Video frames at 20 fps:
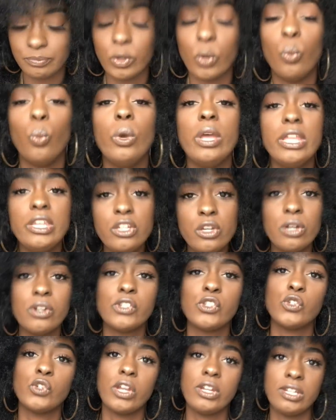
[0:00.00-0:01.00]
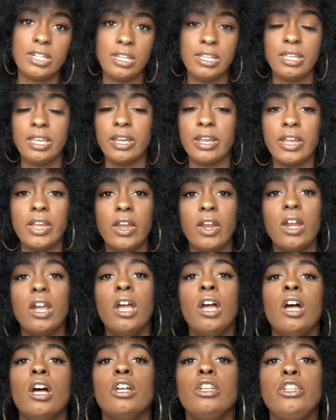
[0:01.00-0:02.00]
When you are straightening your hair,
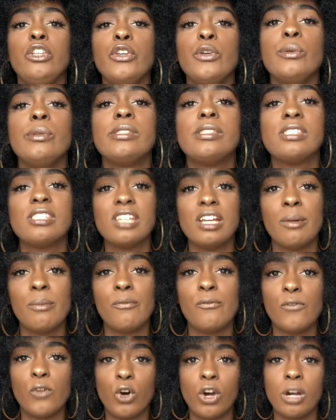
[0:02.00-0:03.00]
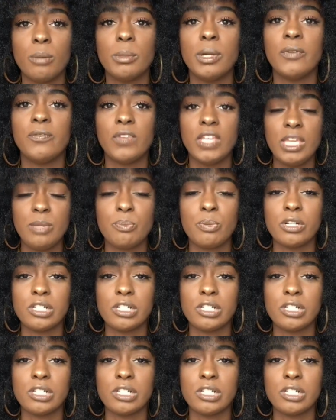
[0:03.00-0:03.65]
use some form of heat